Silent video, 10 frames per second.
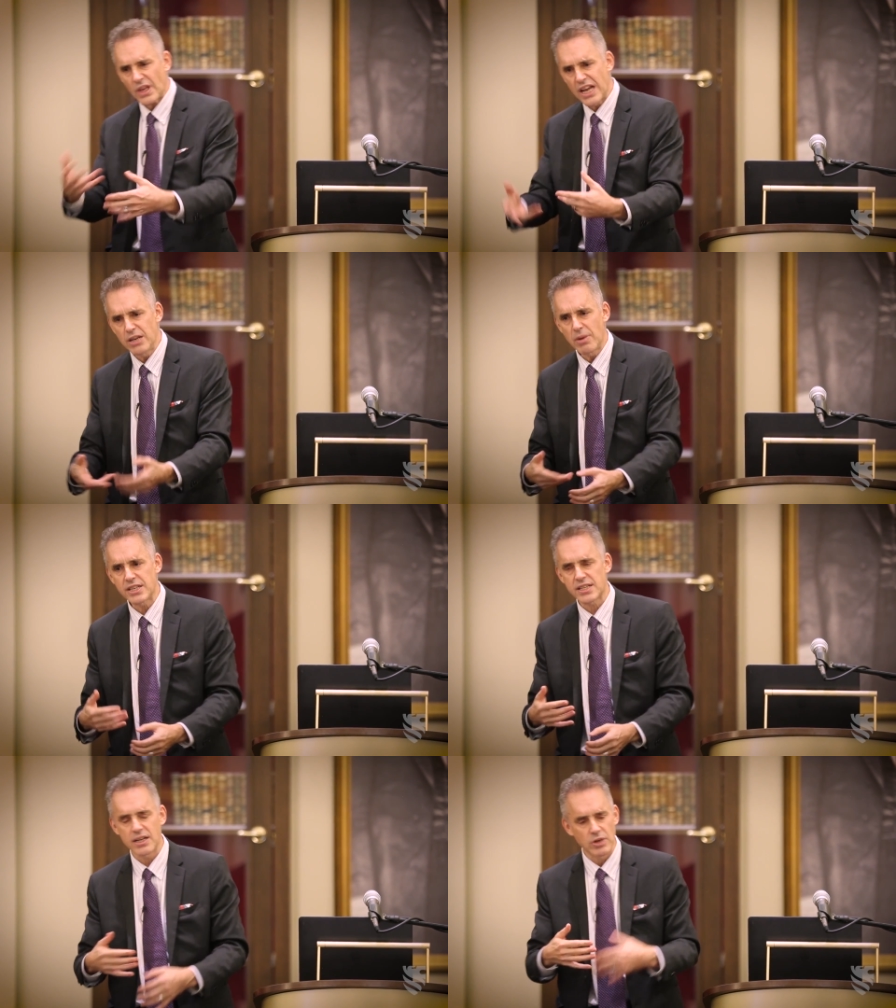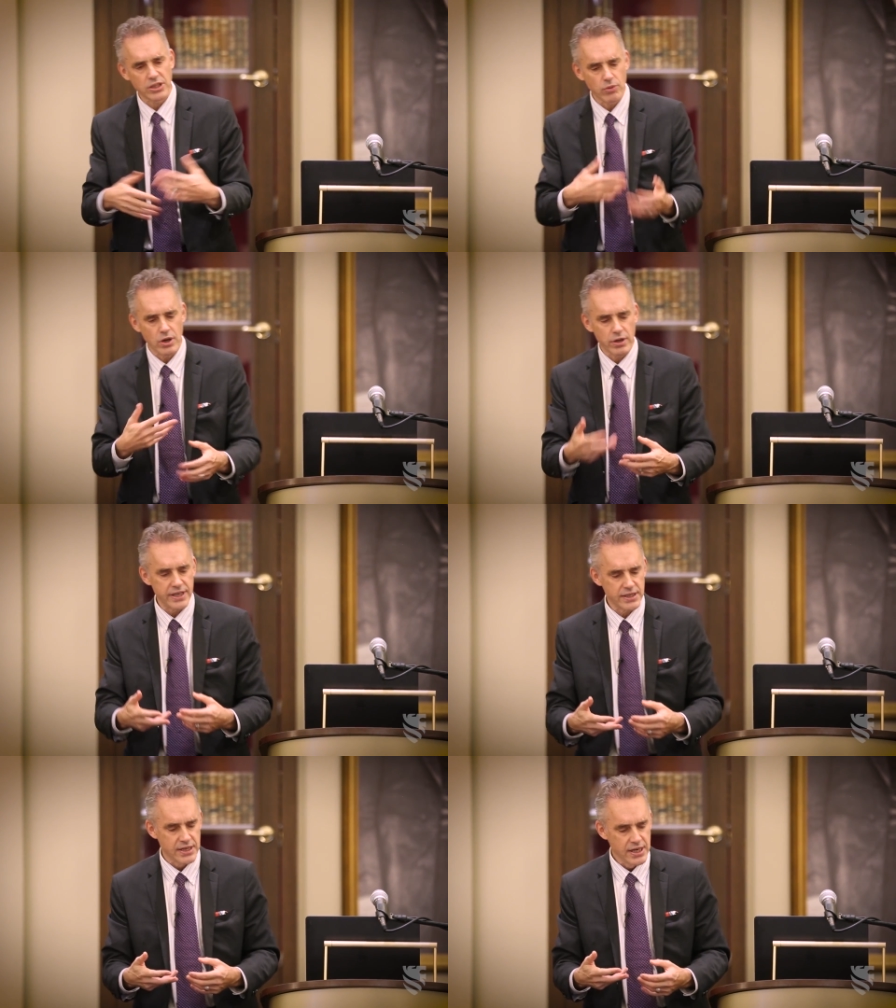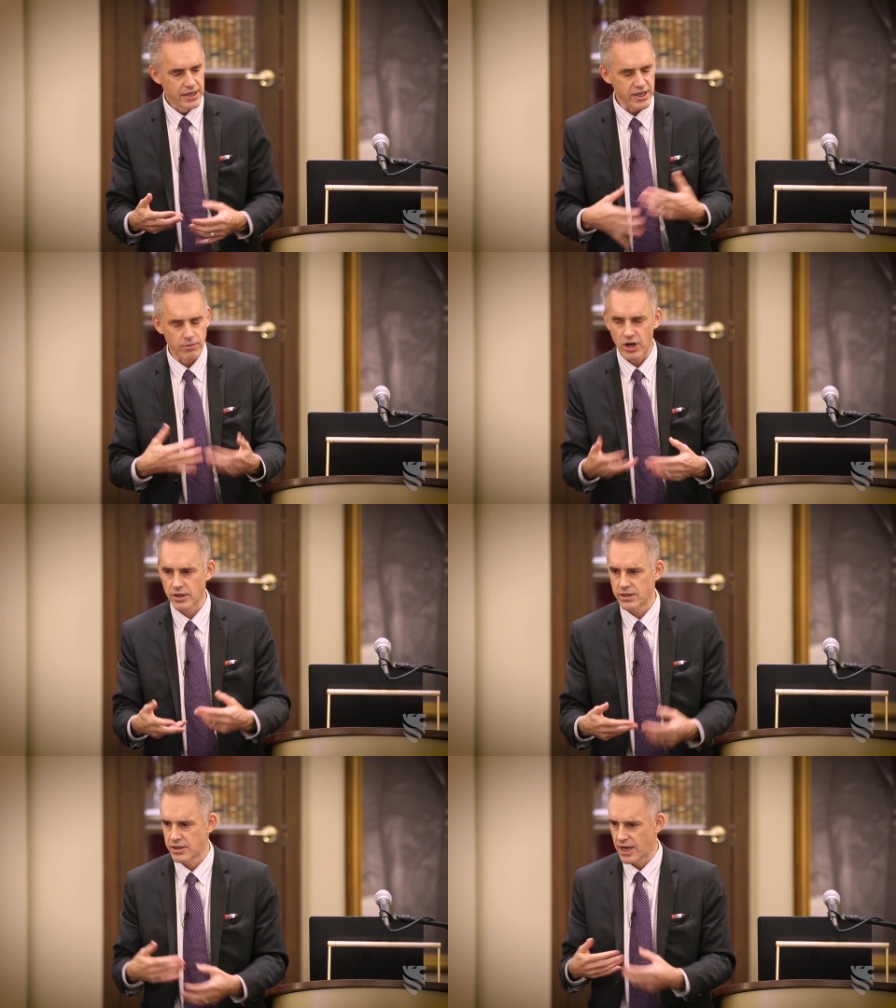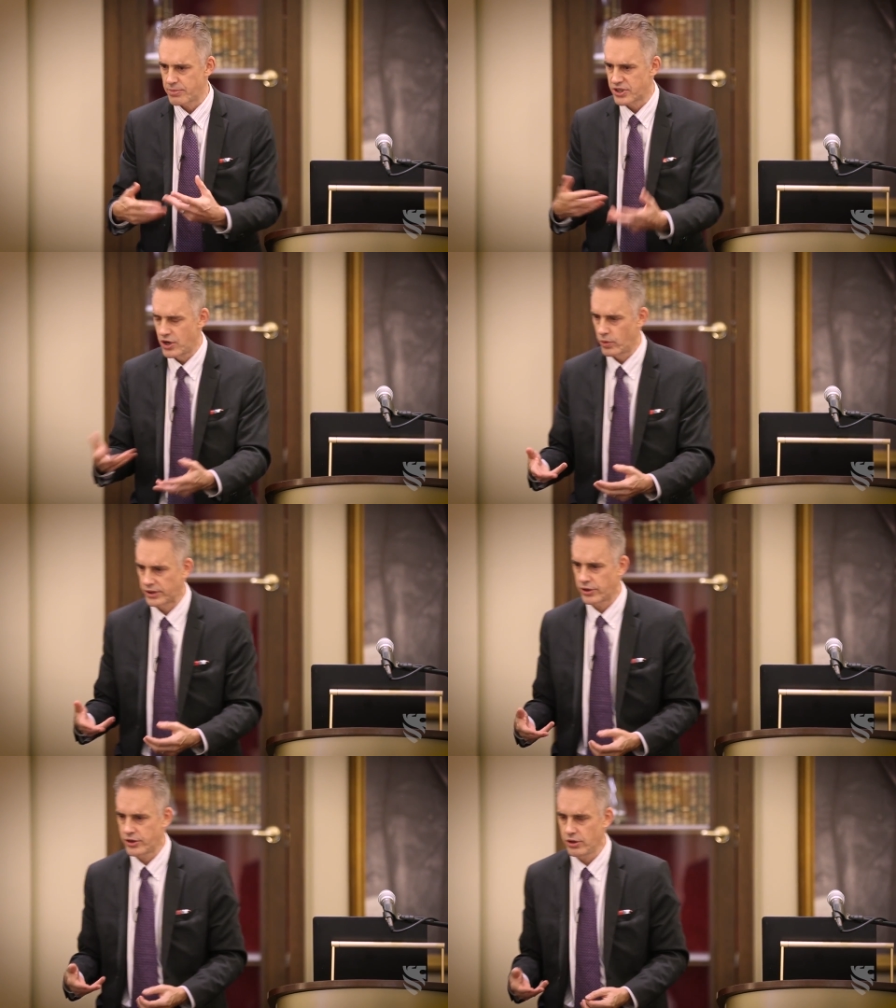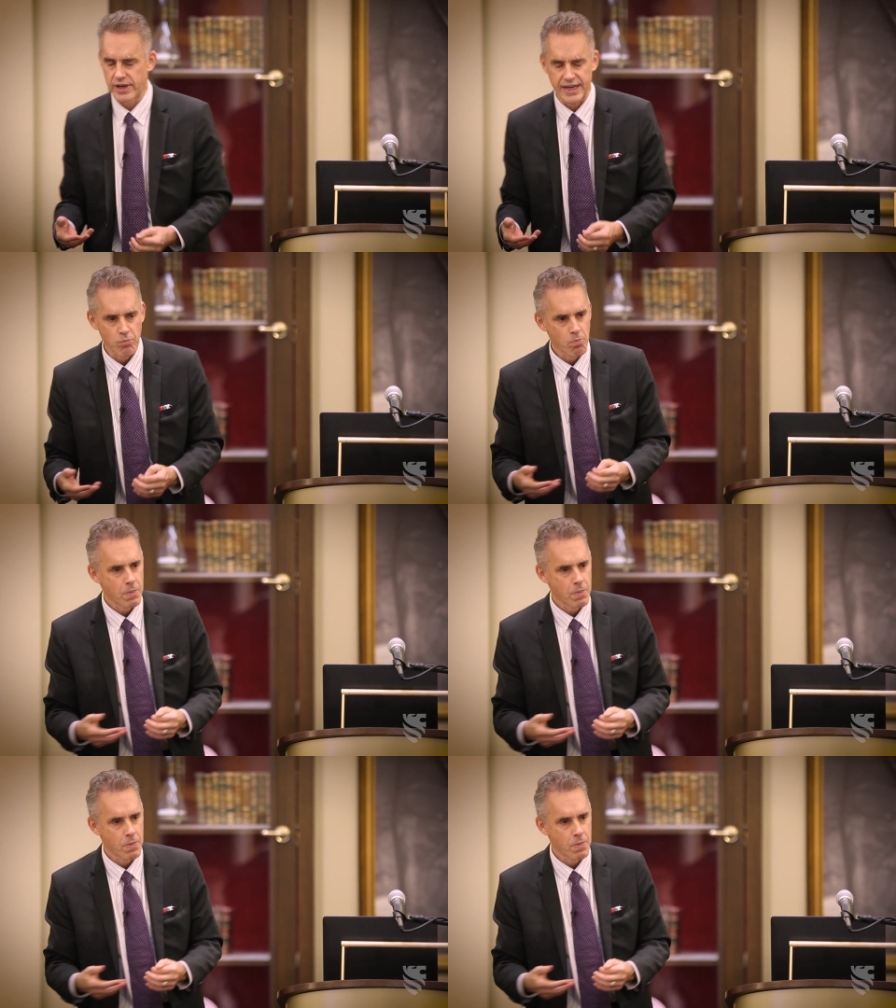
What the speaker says: And you might say, well, do all these neo-Marxist types know what they're doing?